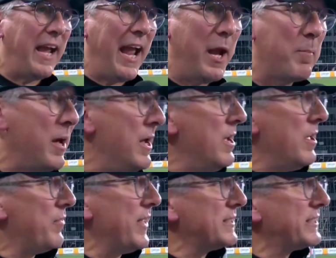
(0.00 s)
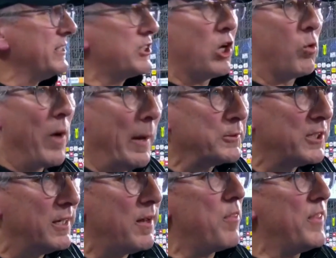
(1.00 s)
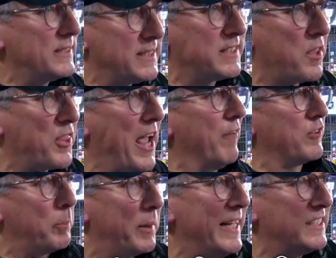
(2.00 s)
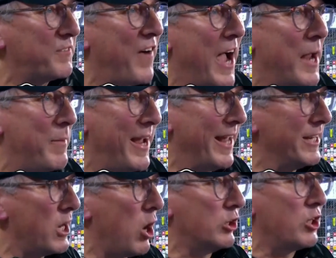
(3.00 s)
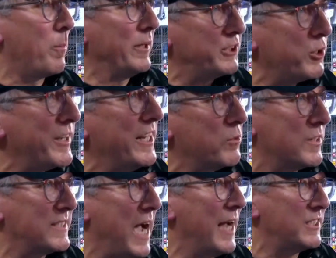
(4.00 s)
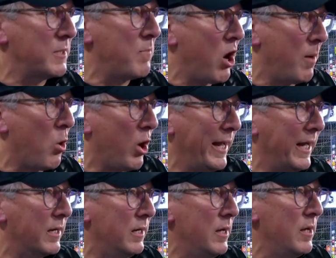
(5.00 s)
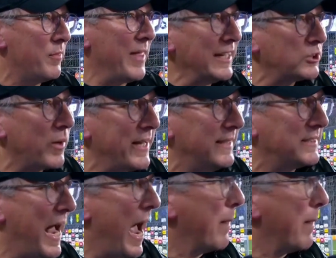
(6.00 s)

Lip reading: the game. This is corruption. This is a theft. Please find me, Edinaldo, but you need to resign tomorrow morning. That's what needs to